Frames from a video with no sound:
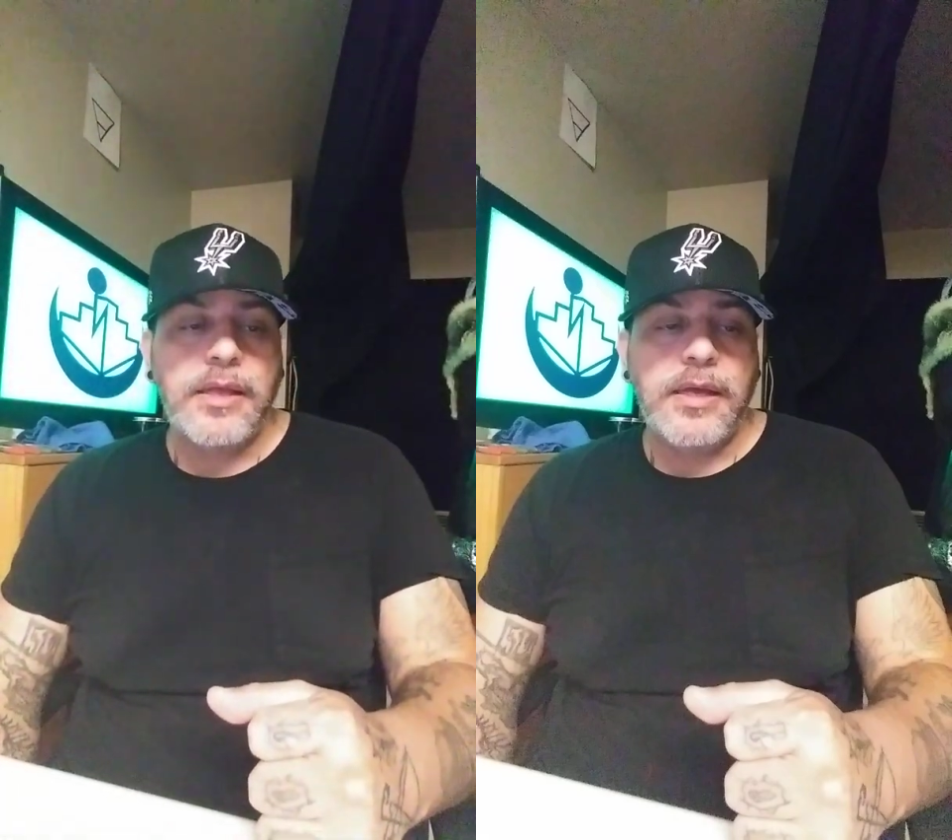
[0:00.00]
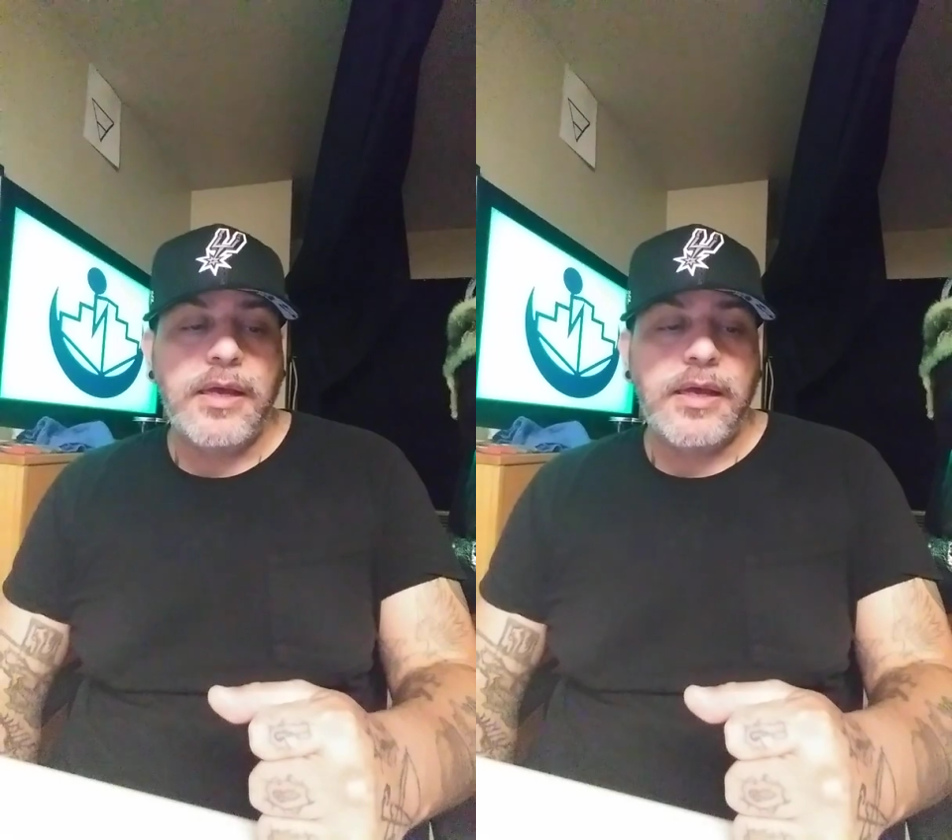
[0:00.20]

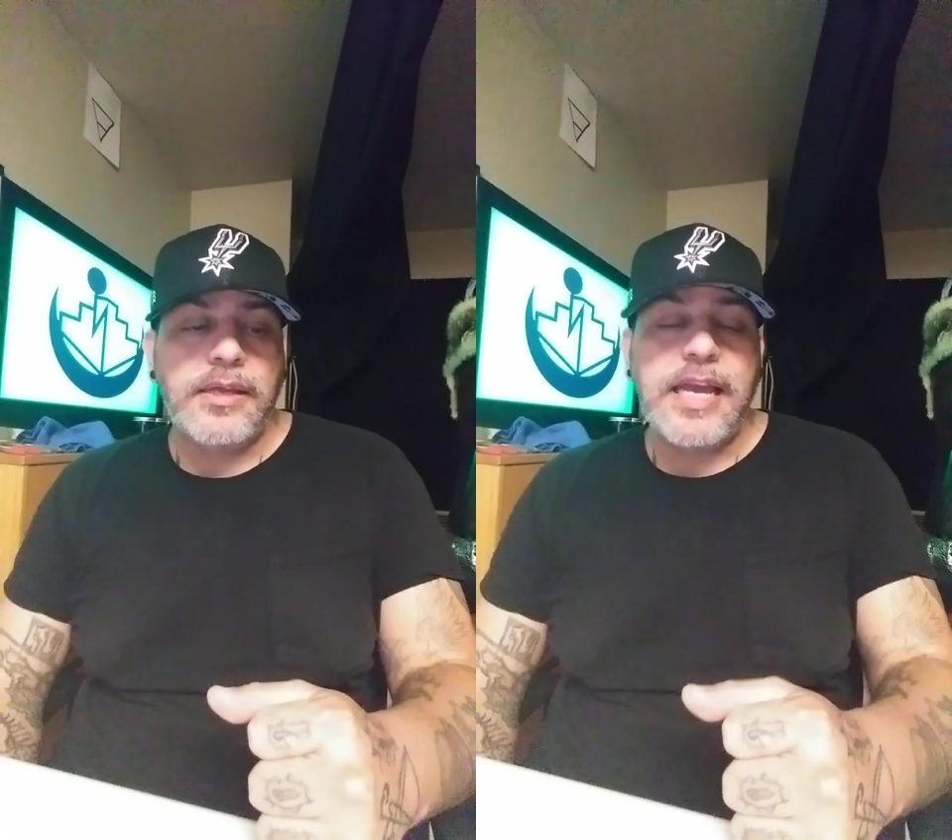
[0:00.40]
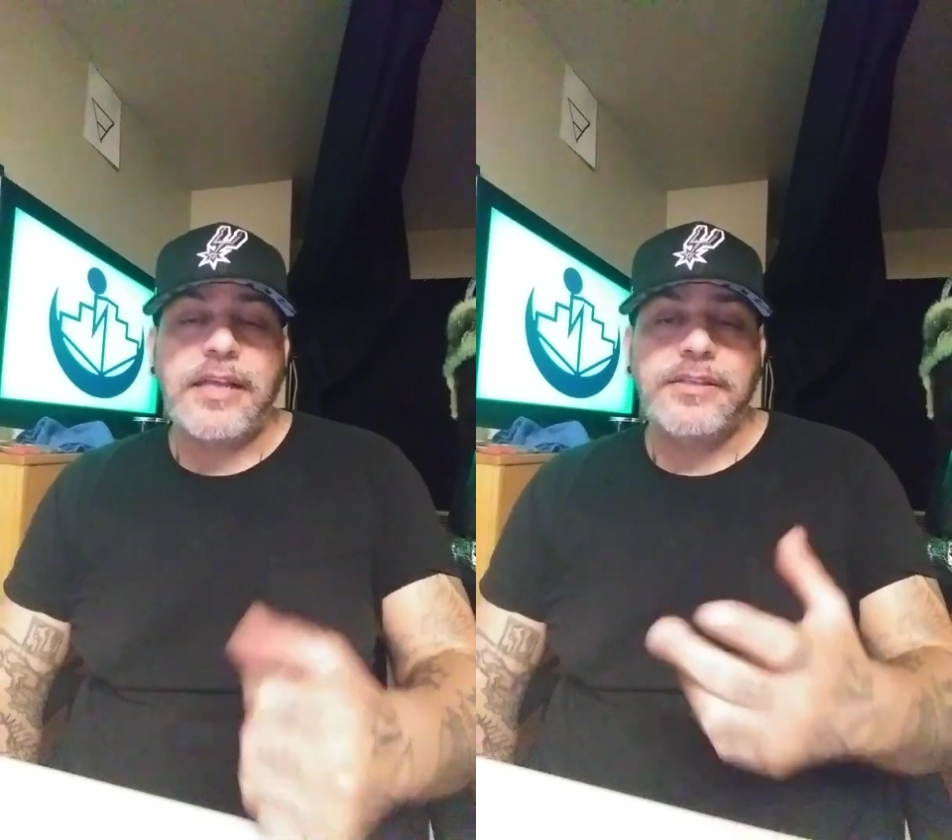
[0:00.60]

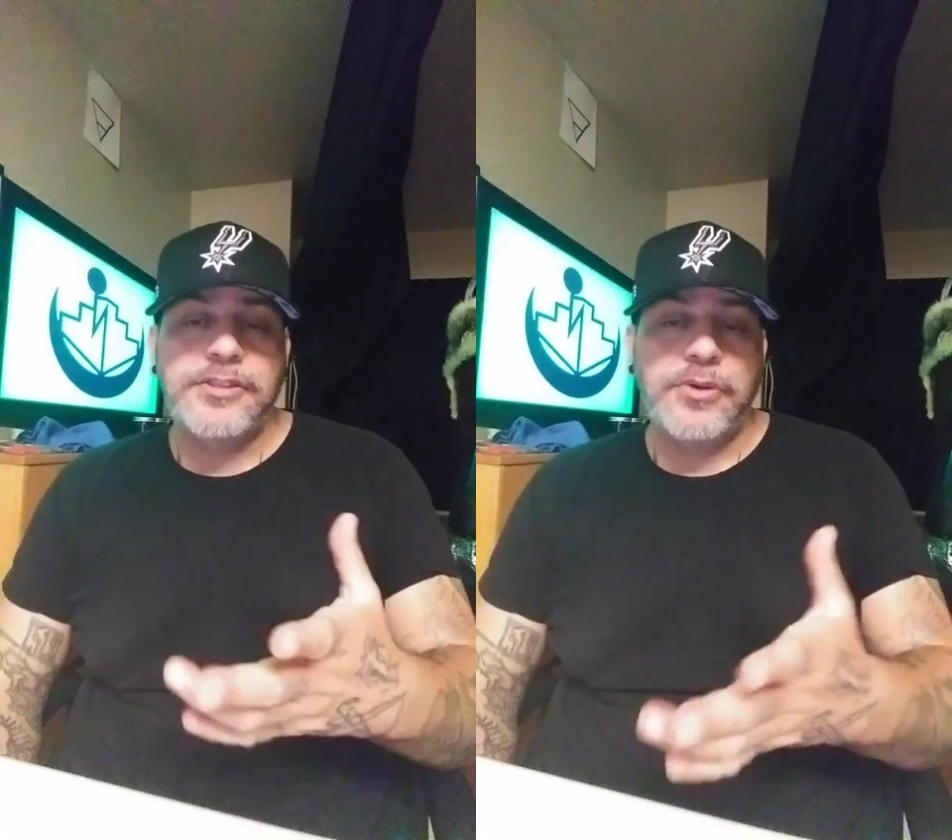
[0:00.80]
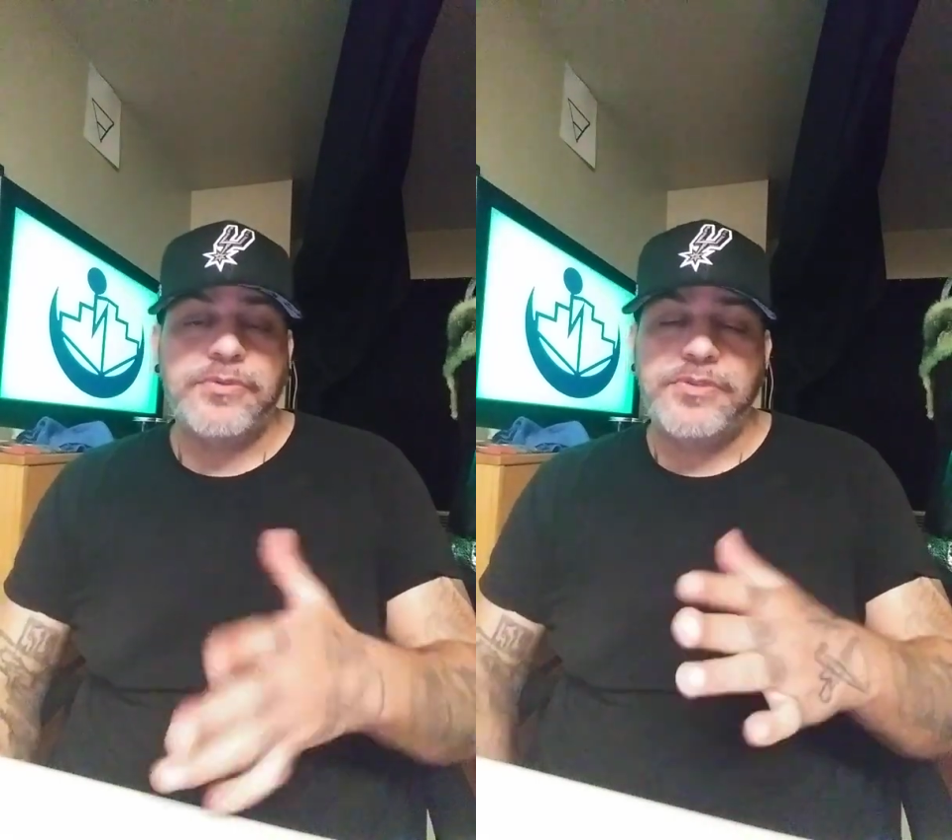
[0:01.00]
yeah,
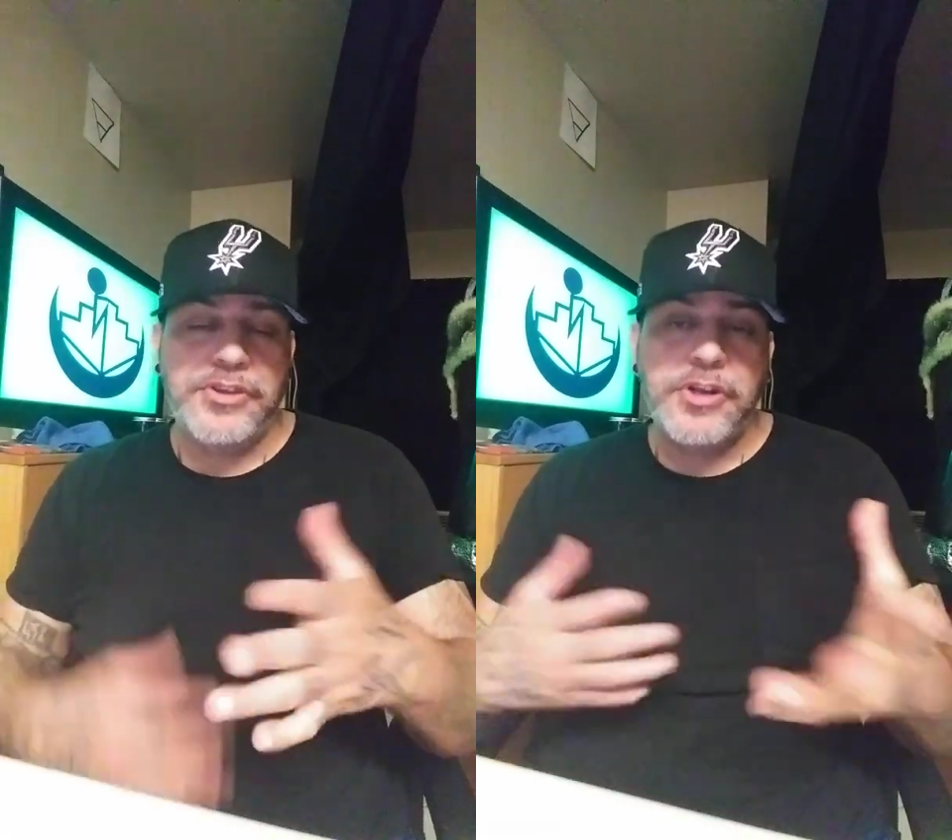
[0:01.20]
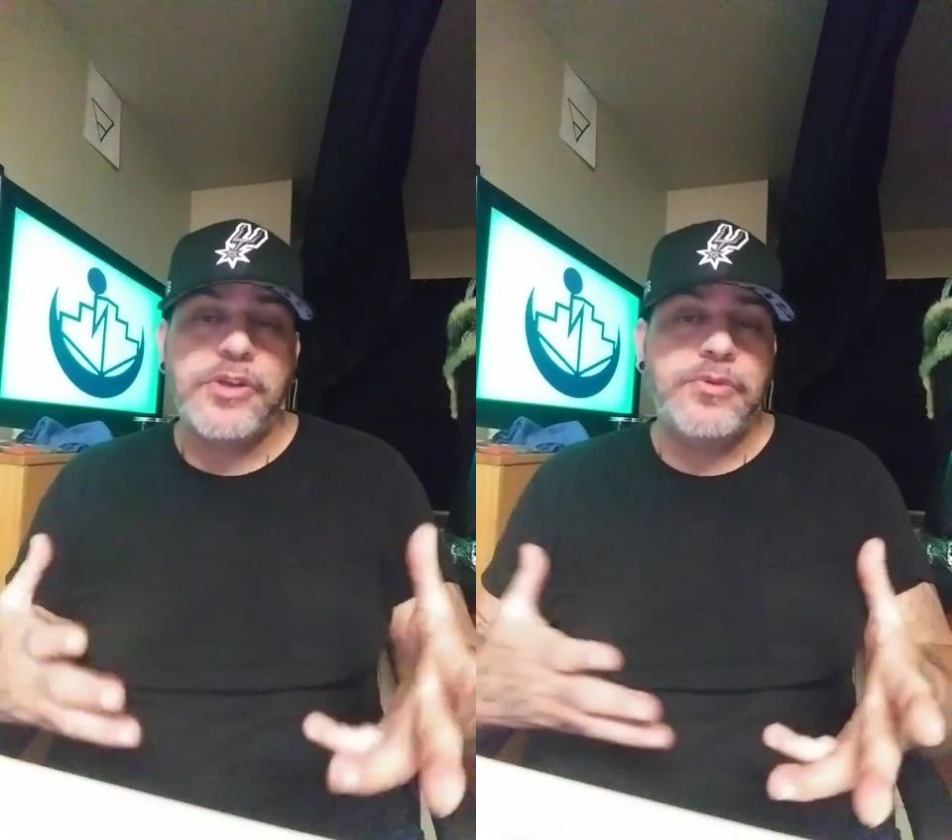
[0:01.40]
so you're